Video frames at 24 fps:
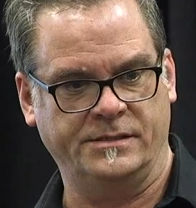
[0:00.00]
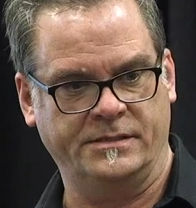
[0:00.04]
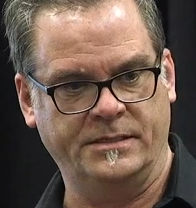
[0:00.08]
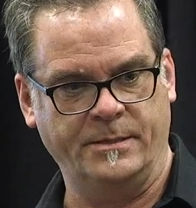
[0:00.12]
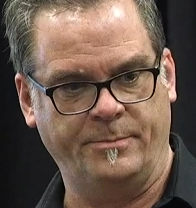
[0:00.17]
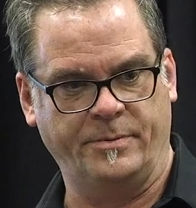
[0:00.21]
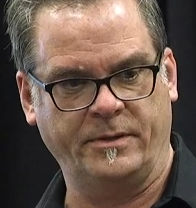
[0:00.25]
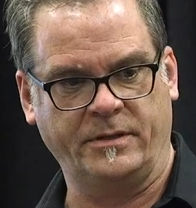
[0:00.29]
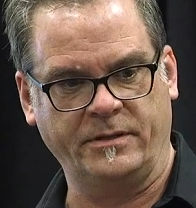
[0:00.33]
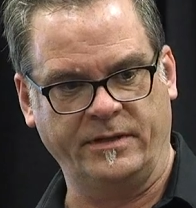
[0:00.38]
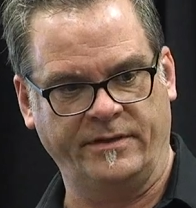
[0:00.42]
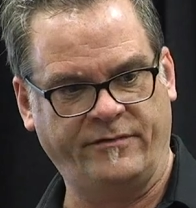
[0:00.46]

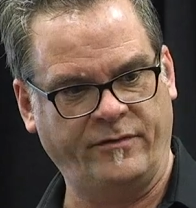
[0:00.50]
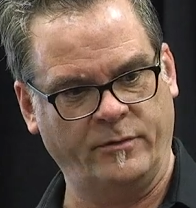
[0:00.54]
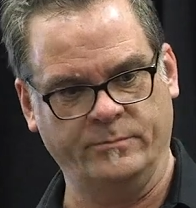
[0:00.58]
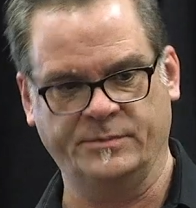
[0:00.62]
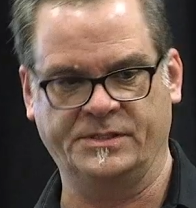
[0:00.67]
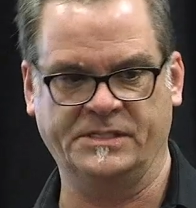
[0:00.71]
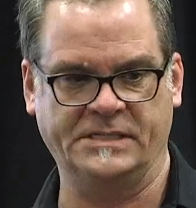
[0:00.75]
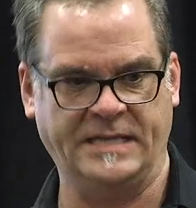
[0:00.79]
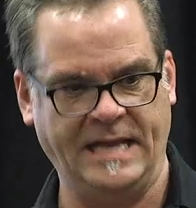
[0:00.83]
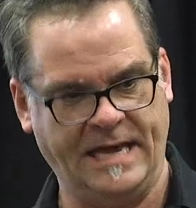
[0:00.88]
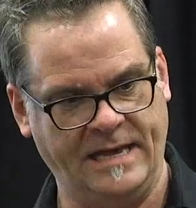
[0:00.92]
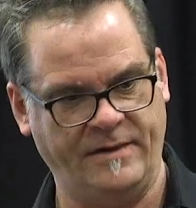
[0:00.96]
typically from
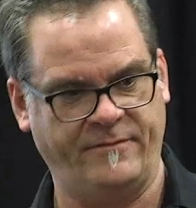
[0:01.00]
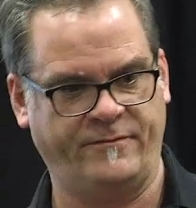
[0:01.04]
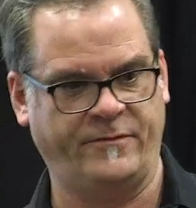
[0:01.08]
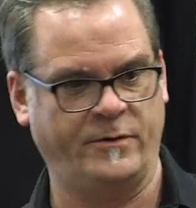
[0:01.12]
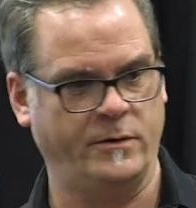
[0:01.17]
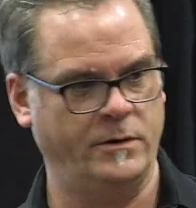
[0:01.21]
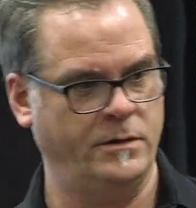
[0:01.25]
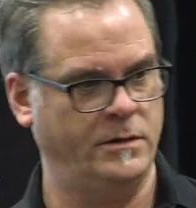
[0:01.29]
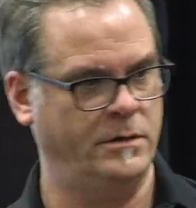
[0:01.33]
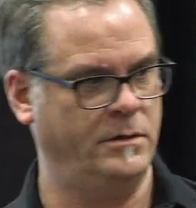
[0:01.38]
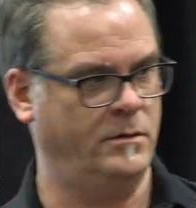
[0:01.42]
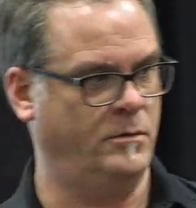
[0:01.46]

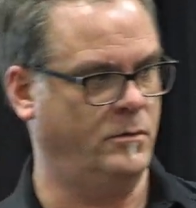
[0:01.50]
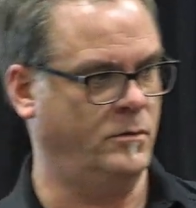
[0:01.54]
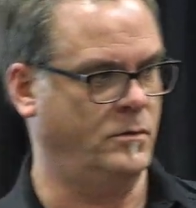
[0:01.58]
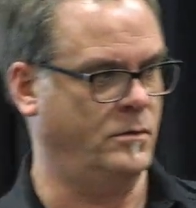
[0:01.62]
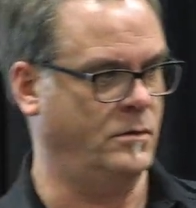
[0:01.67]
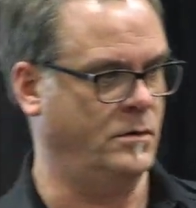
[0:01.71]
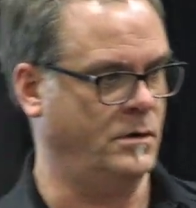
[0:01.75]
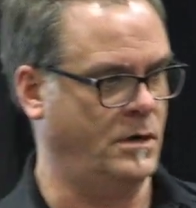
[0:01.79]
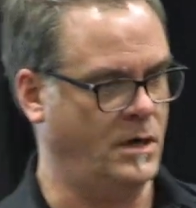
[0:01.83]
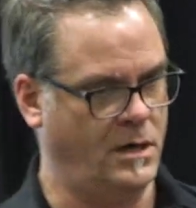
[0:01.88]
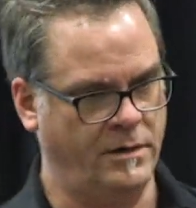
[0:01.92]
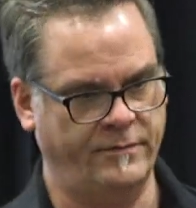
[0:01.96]
Stanford
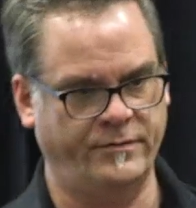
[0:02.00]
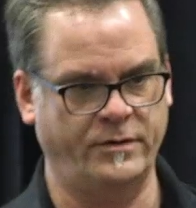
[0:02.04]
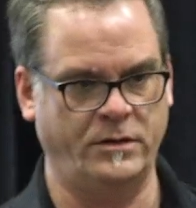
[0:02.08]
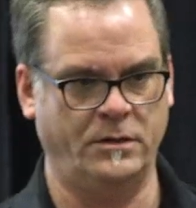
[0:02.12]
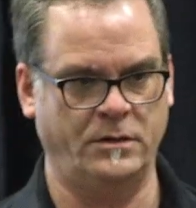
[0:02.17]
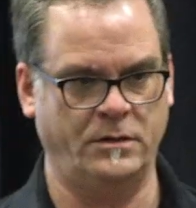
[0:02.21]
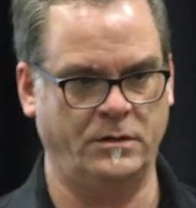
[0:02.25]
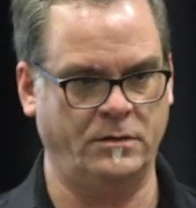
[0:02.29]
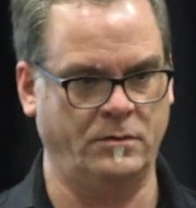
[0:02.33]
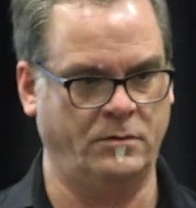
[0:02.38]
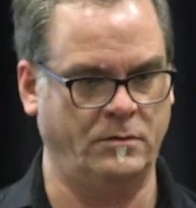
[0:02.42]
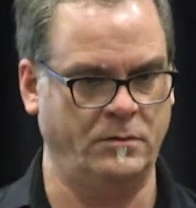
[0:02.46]
or
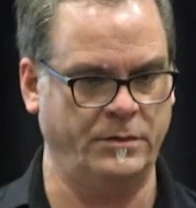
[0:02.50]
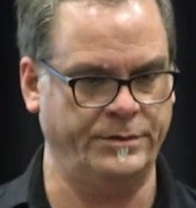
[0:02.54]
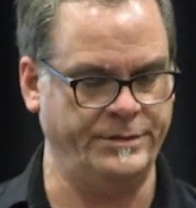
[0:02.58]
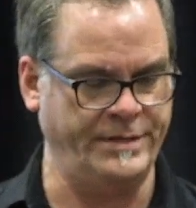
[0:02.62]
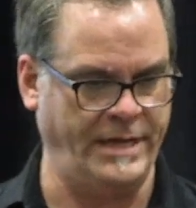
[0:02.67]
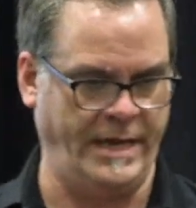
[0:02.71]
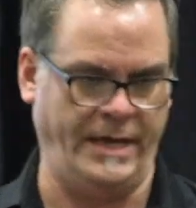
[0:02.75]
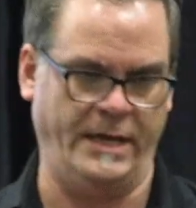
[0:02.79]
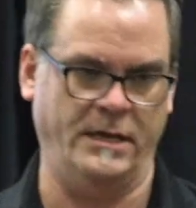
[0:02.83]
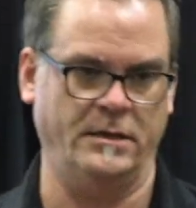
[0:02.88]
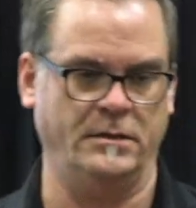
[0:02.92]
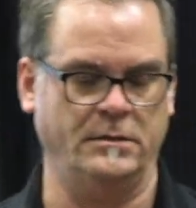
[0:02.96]
Harvard or
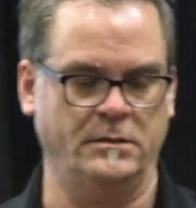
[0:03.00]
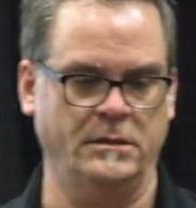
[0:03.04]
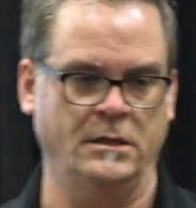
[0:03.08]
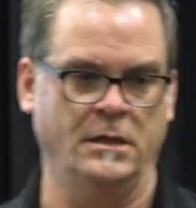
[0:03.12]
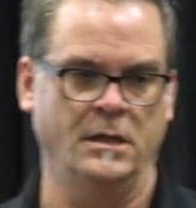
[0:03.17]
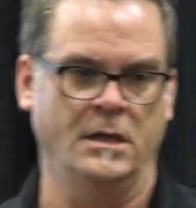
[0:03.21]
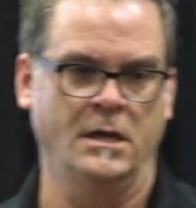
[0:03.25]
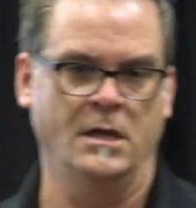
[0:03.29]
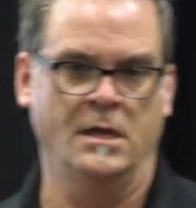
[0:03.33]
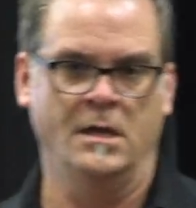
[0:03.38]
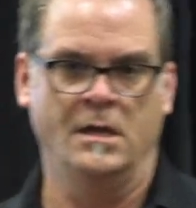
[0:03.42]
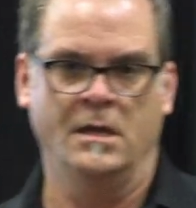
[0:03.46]
Yale,
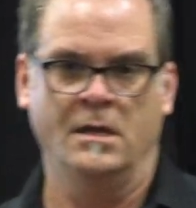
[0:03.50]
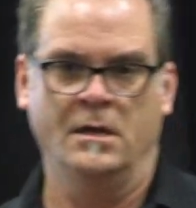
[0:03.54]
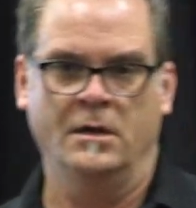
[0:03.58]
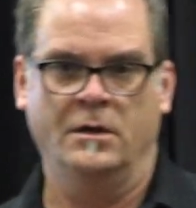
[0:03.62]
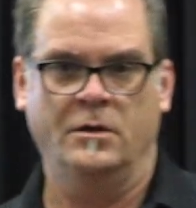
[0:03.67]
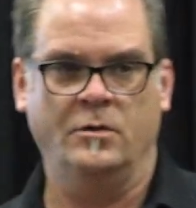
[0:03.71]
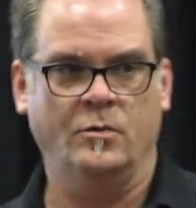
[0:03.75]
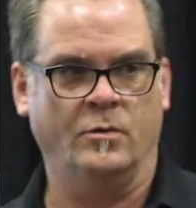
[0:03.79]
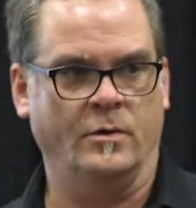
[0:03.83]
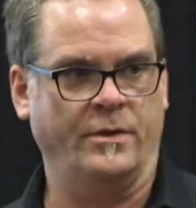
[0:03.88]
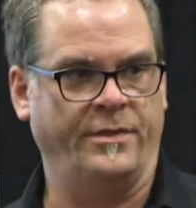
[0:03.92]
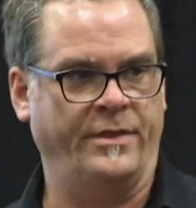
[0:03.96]

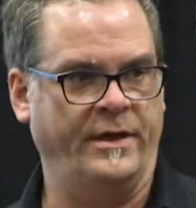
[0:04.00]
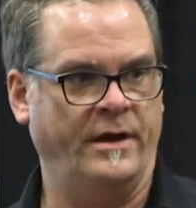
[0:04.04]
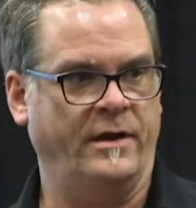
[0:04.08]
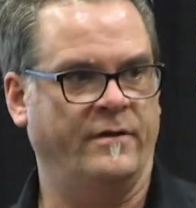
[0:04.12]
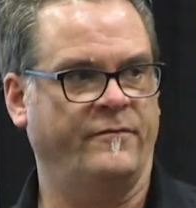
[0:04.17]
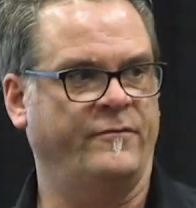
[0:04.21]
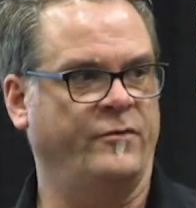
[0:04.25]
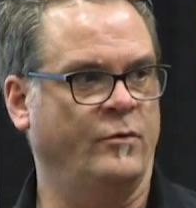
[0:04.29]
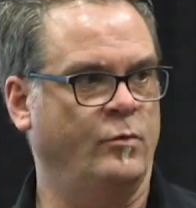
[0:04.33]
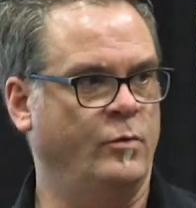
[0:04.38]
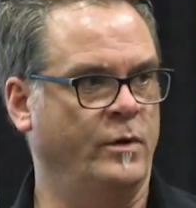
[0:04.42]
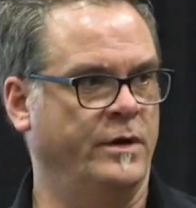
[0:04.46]
who were there
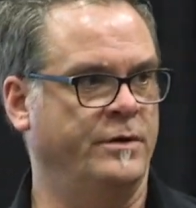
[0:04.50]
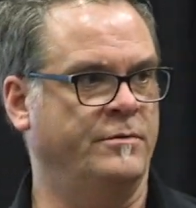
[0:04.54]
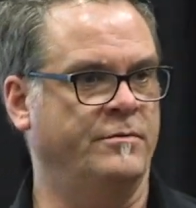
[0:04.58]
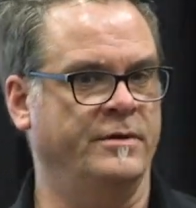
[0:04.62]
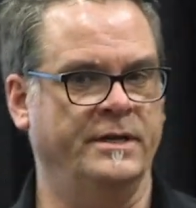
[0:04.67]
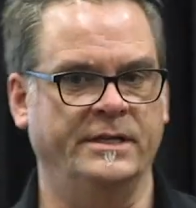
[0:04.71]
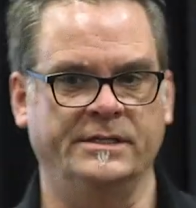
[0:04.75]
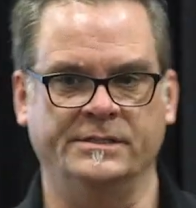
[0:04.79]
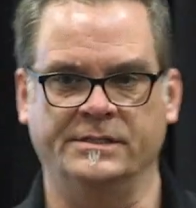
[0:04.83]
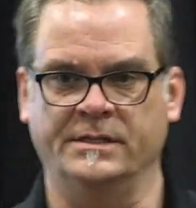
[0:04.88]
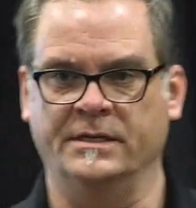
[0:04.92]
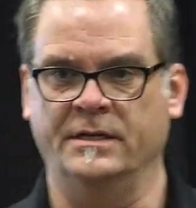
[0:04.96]
for one
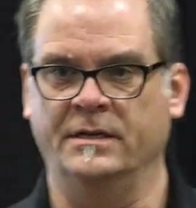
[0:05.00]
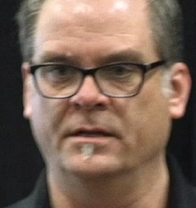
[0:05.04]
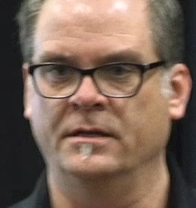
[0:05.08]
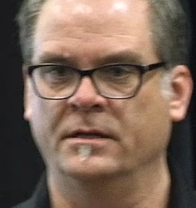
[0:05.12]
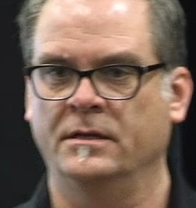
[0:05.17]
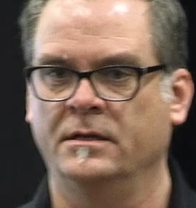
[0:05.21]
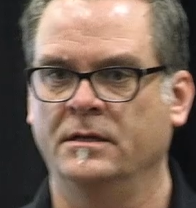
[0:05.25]
reason: